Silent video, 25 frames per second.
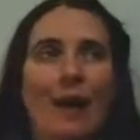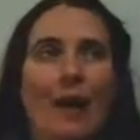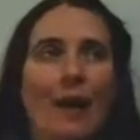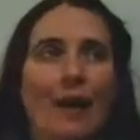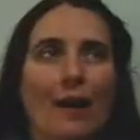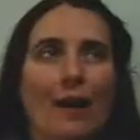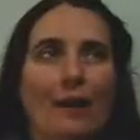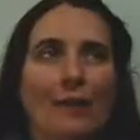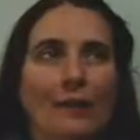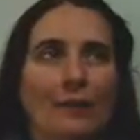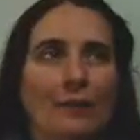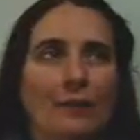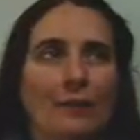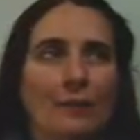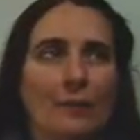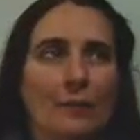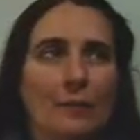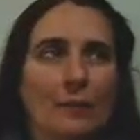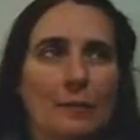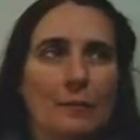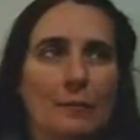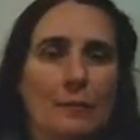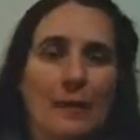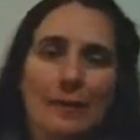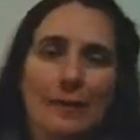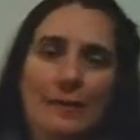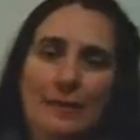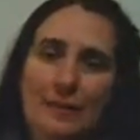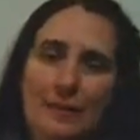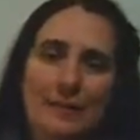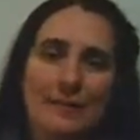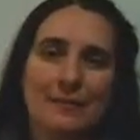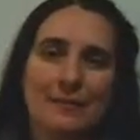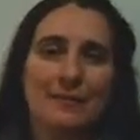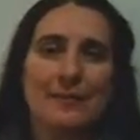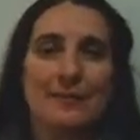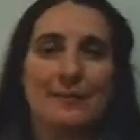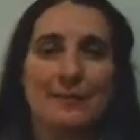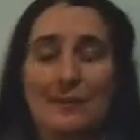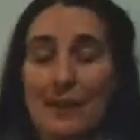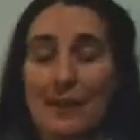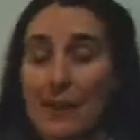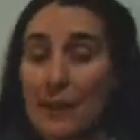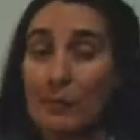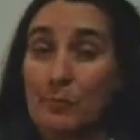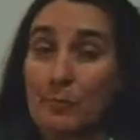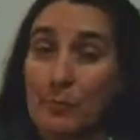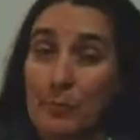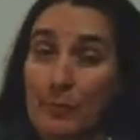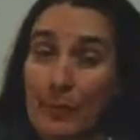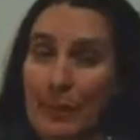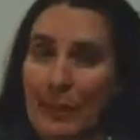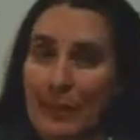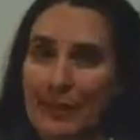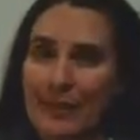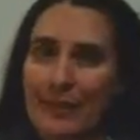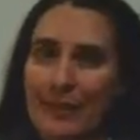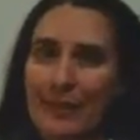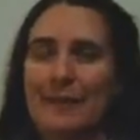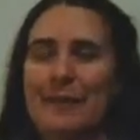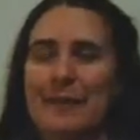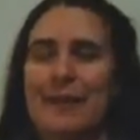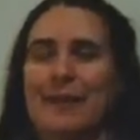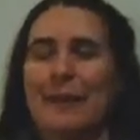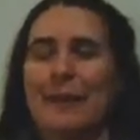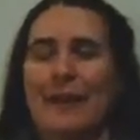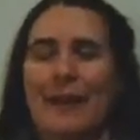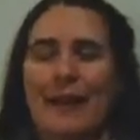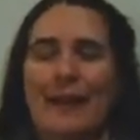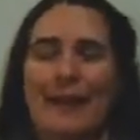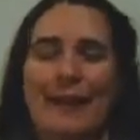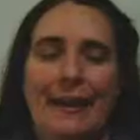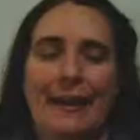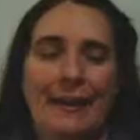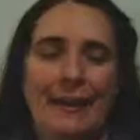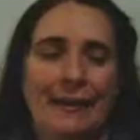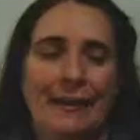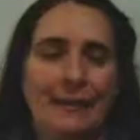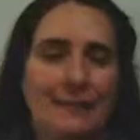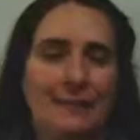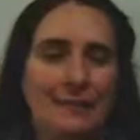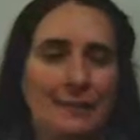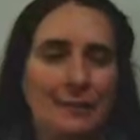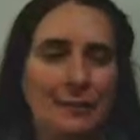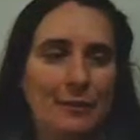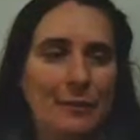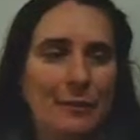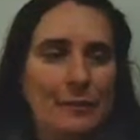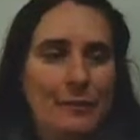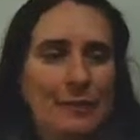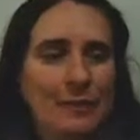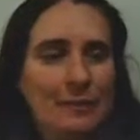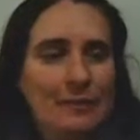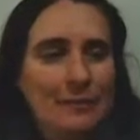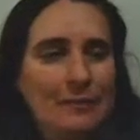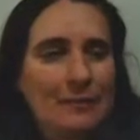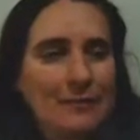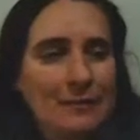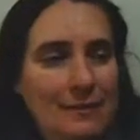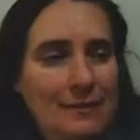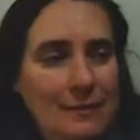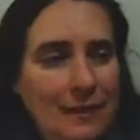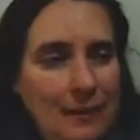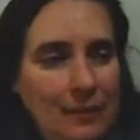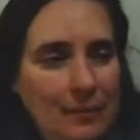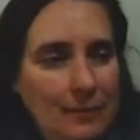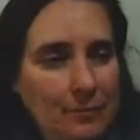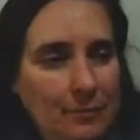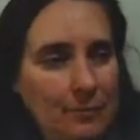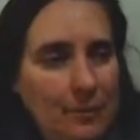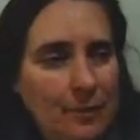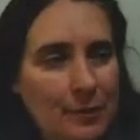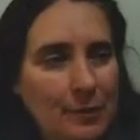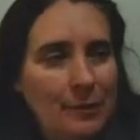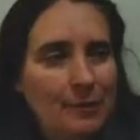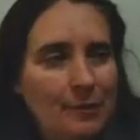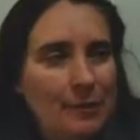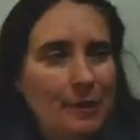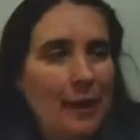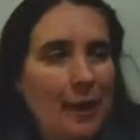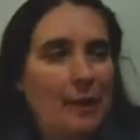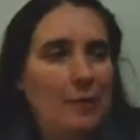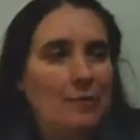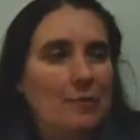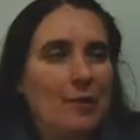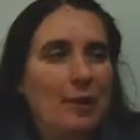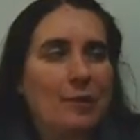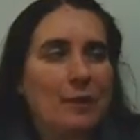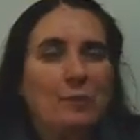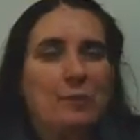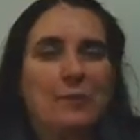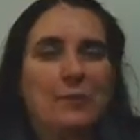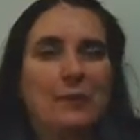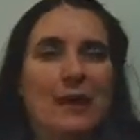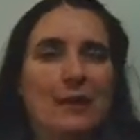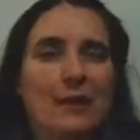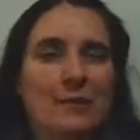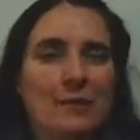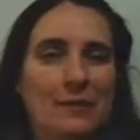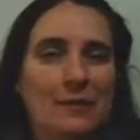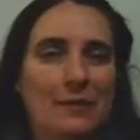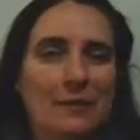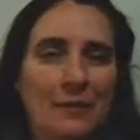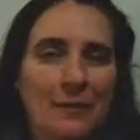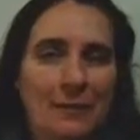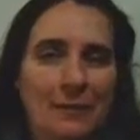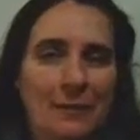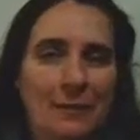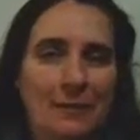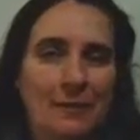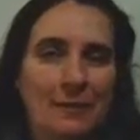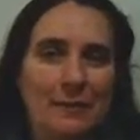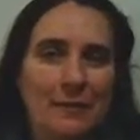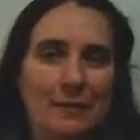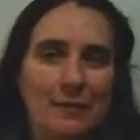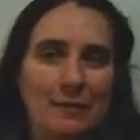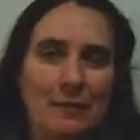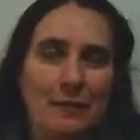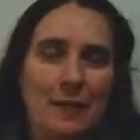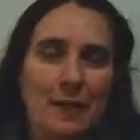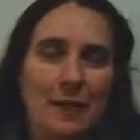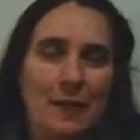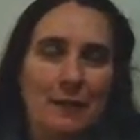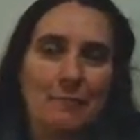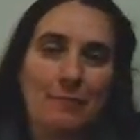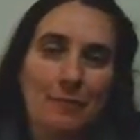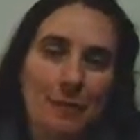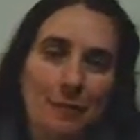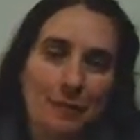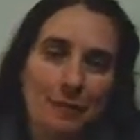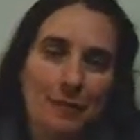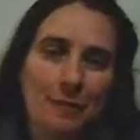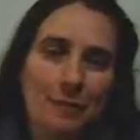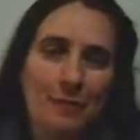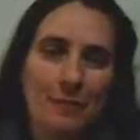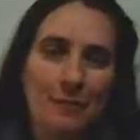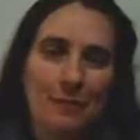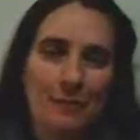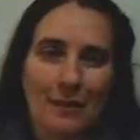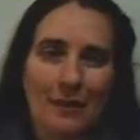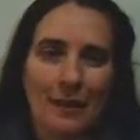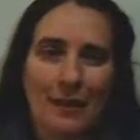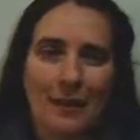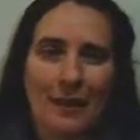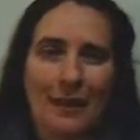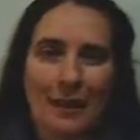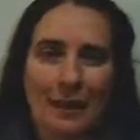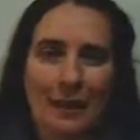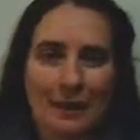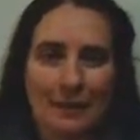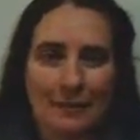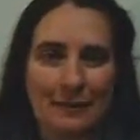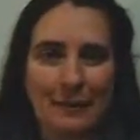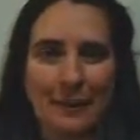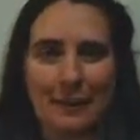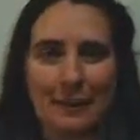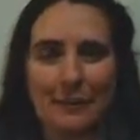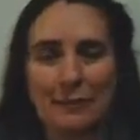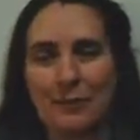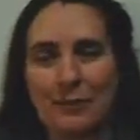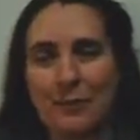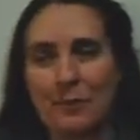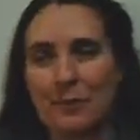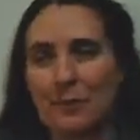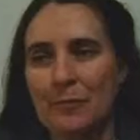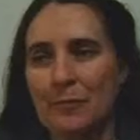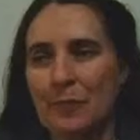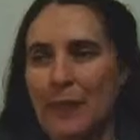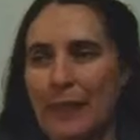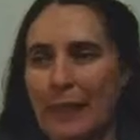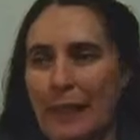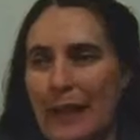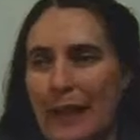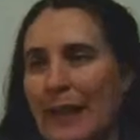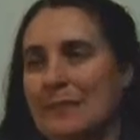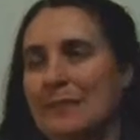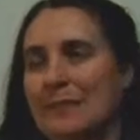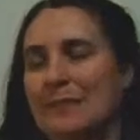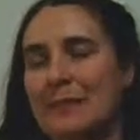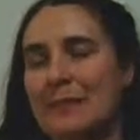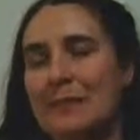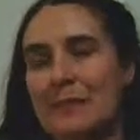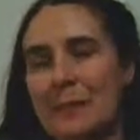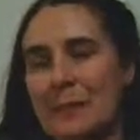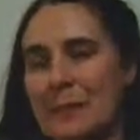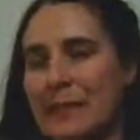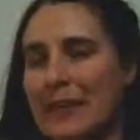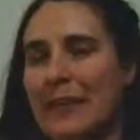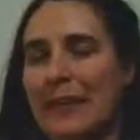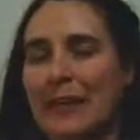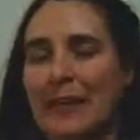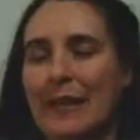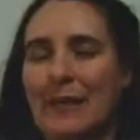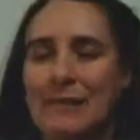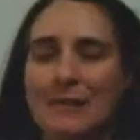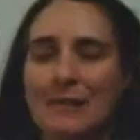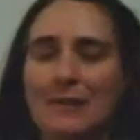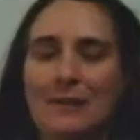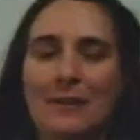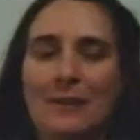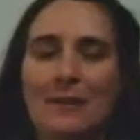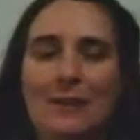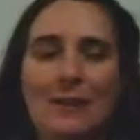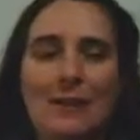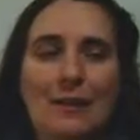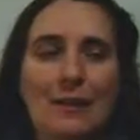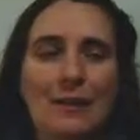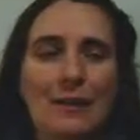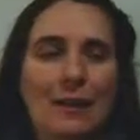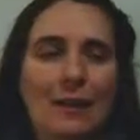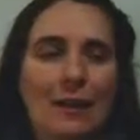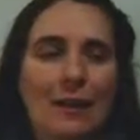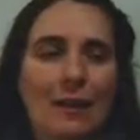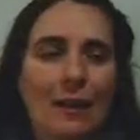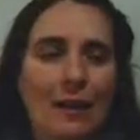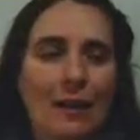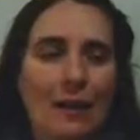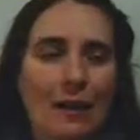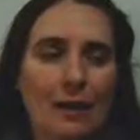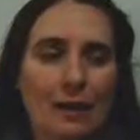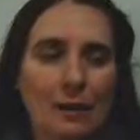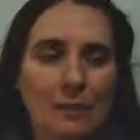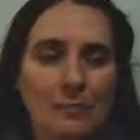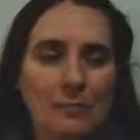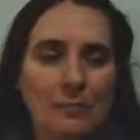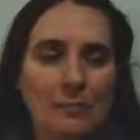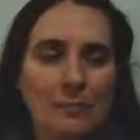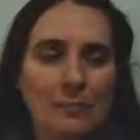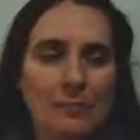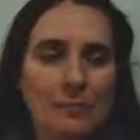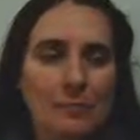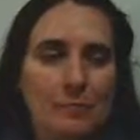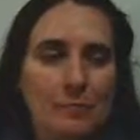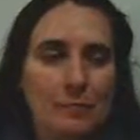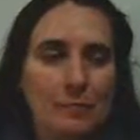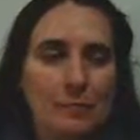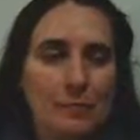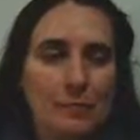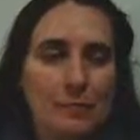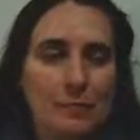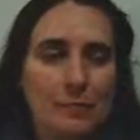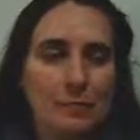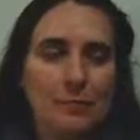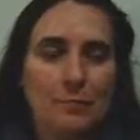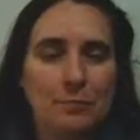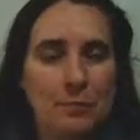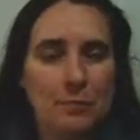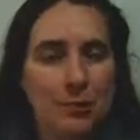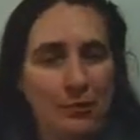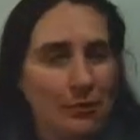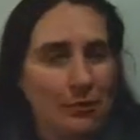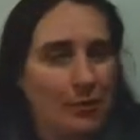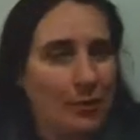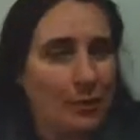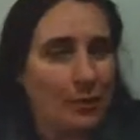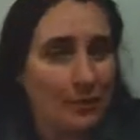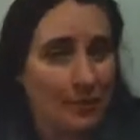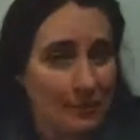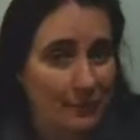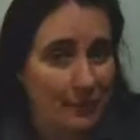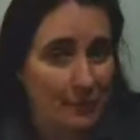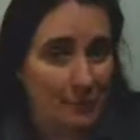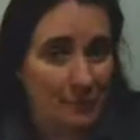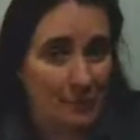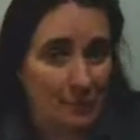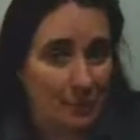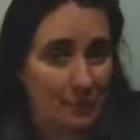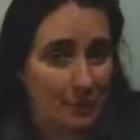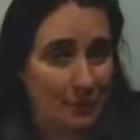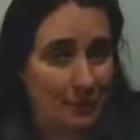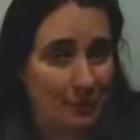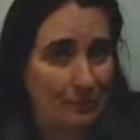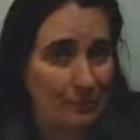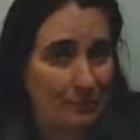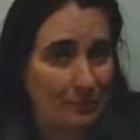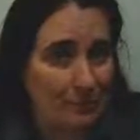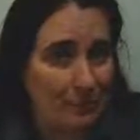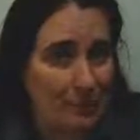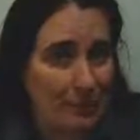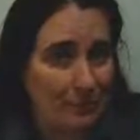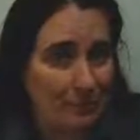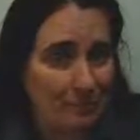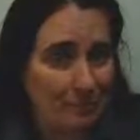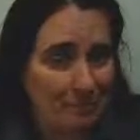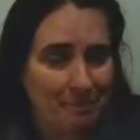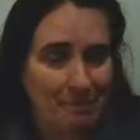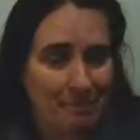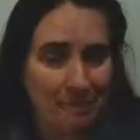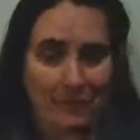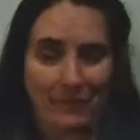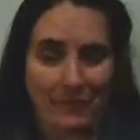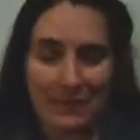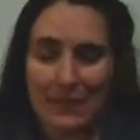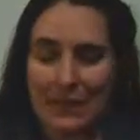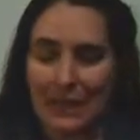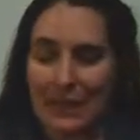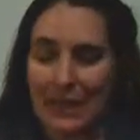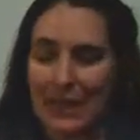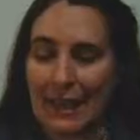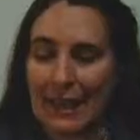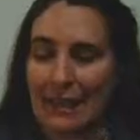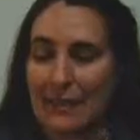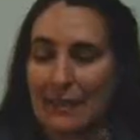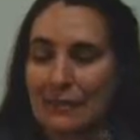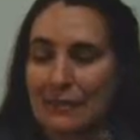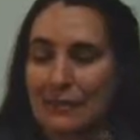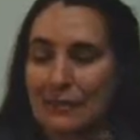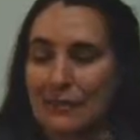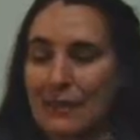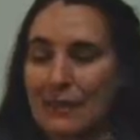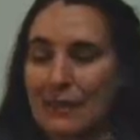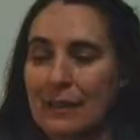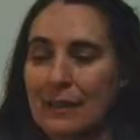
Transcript: Uh, but these things helped me. And you know that's that's what I want to put out there is when I felt like I had cancer, or what I had seemed to be cancer, um, this protocol seemed to work for me. And